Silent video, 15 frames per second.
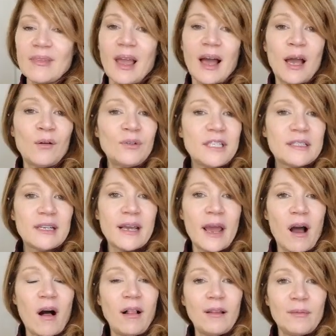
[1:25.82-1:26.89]
I would
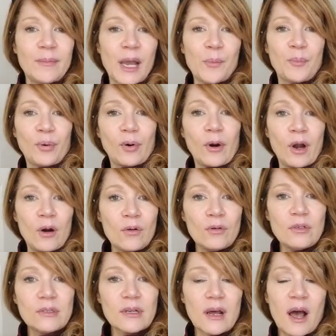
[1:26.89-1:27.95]
say all of my
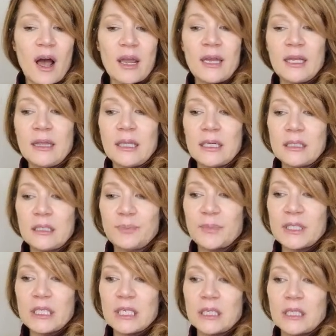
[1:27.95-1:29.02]
pros in this
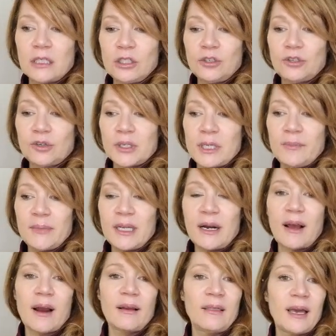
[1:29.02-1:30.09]
particular treatment
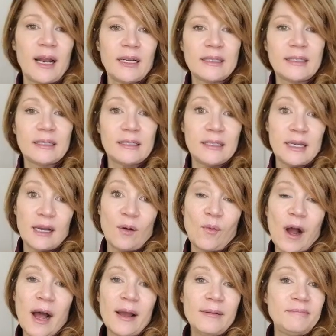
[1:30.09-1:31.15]
are that it's
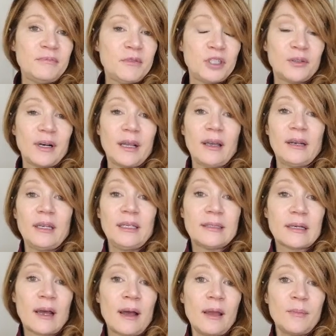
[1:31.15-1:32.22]
DIY, do it
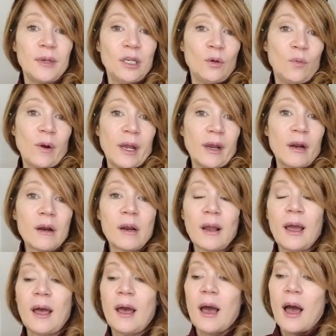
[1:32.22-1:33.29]
anytime, anywhere.
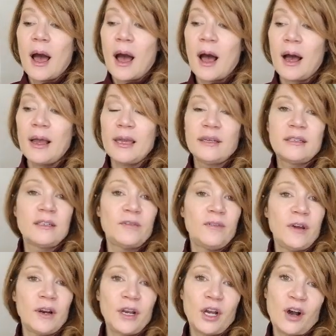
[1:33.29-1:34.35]
It's
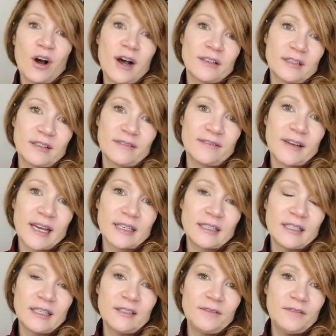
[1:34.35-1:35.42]
very cost
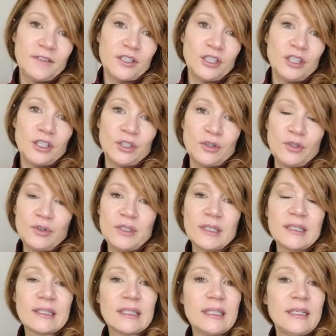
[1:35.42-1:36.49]
effective to use,
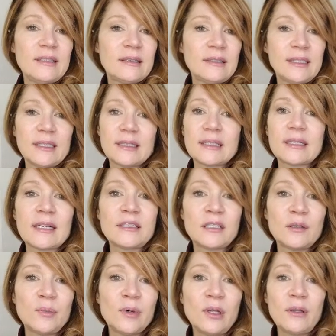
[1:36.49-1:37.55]
it's easily
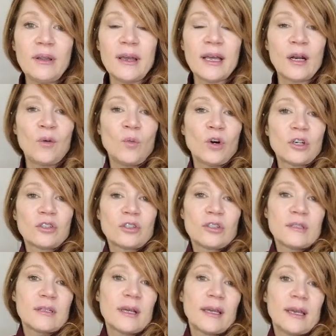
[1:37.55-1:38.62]
accessible, and it works
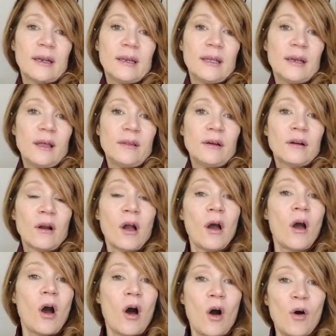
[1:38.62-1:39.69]
just like any other
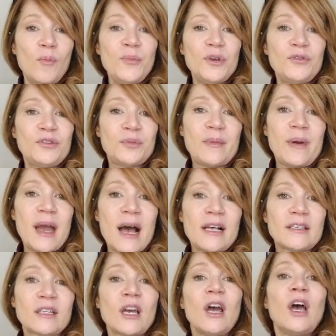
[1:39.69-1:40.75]
home use
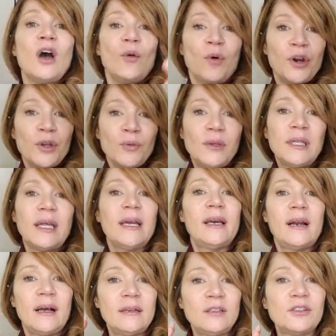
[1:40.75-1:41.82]
mask where you would lay it
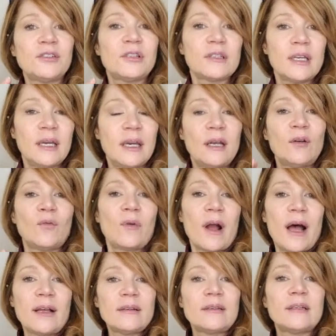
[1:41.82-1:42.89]
on your skin,
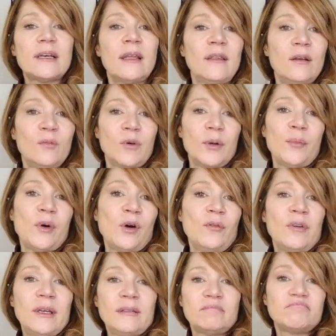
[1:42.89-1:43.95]
rest, and then remove
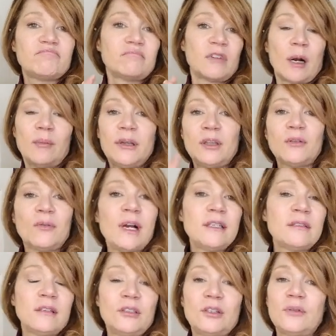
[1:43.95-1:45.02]
it, rub in the
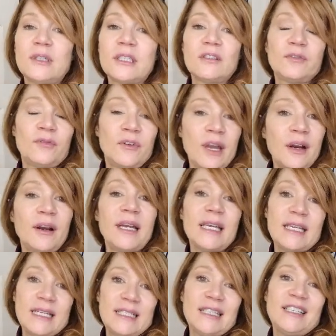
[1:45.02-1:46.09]
residue. It's very
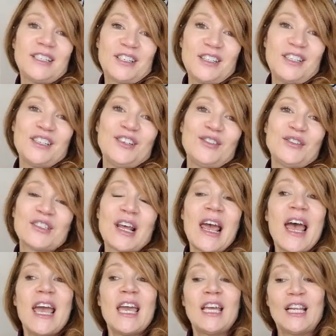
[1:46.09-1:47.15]
easy to use.
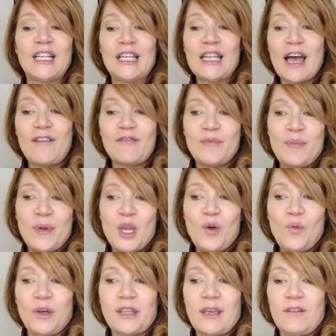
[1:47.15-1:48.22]
It left me
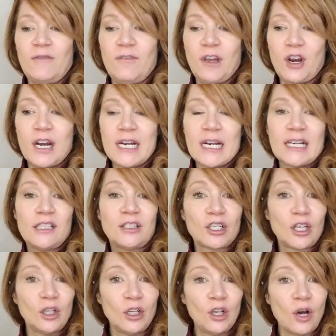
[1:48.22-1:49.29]
with a very nice
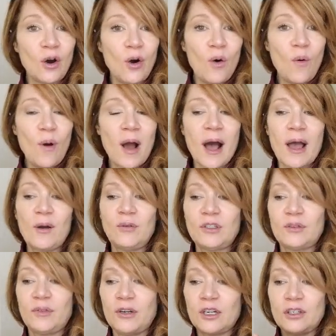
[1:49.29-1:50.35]
glow. I
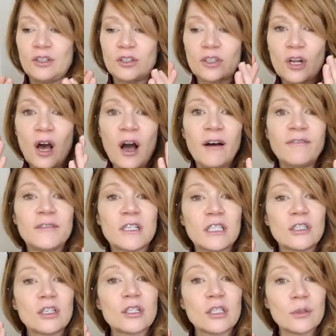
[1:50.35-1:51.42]
was very soft
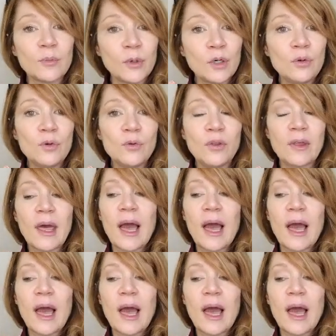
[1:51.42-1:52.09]
and smooth.